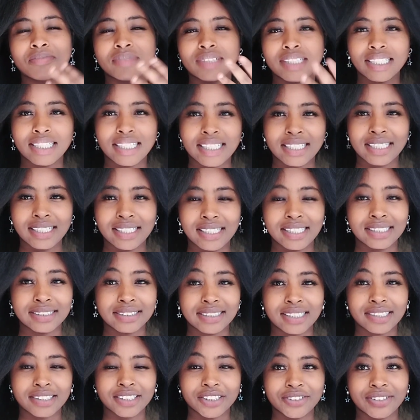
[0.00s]
they
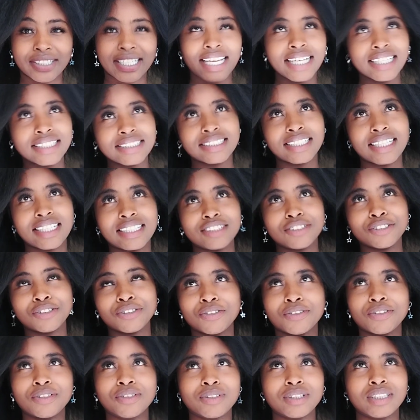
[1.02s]
later reunited. You
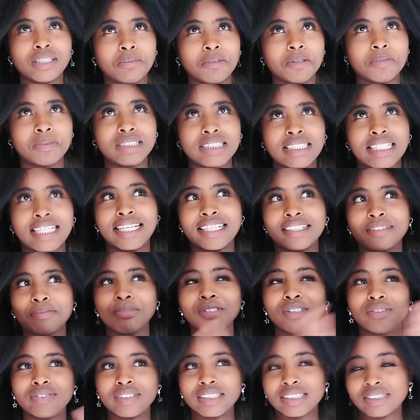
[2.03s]
know, the moment like
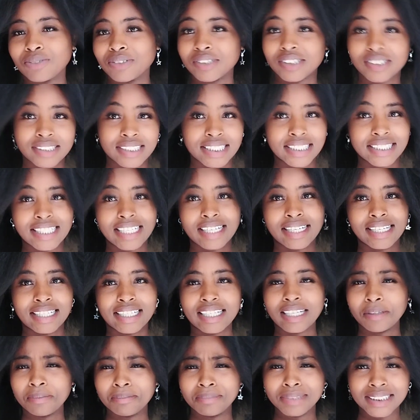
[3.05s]
Blueface was already
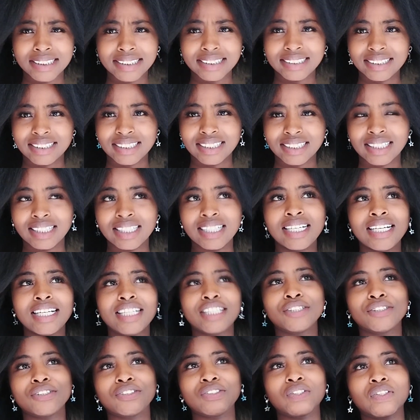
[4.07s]
like a big deal,
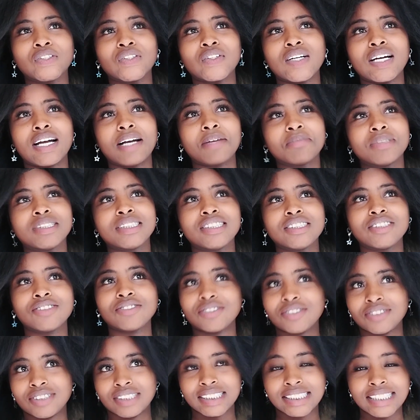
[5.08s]
you know, DDG
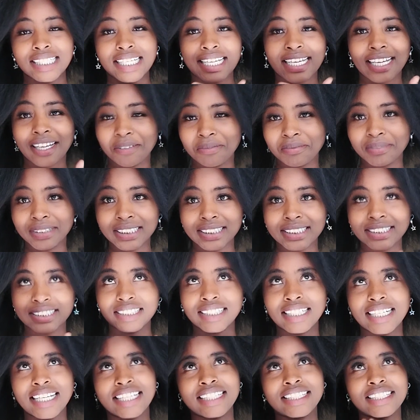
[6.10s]
was already like a big
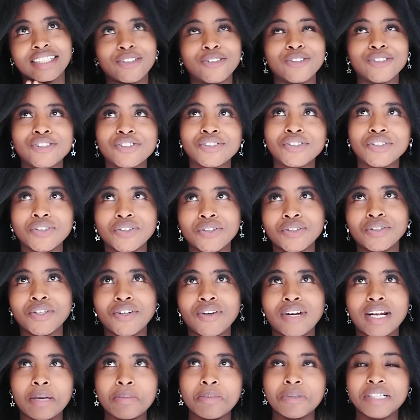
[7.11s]
deal, and they also
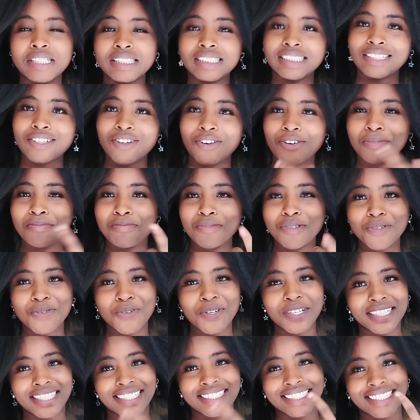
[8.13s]
collaborated on
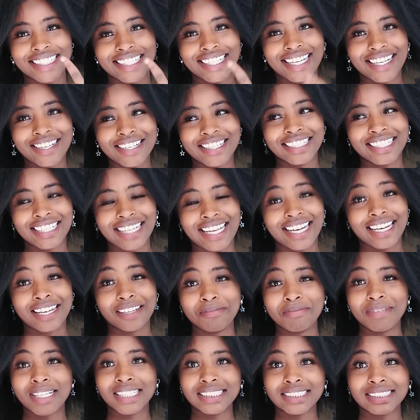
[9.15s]
Moonwalking
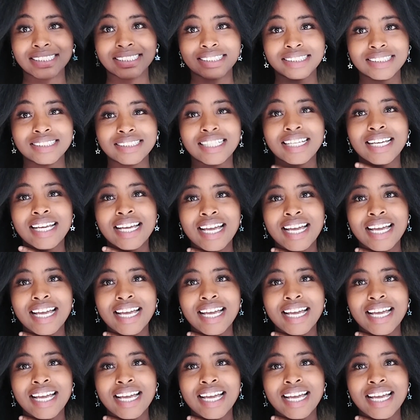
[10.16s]
Calabasas.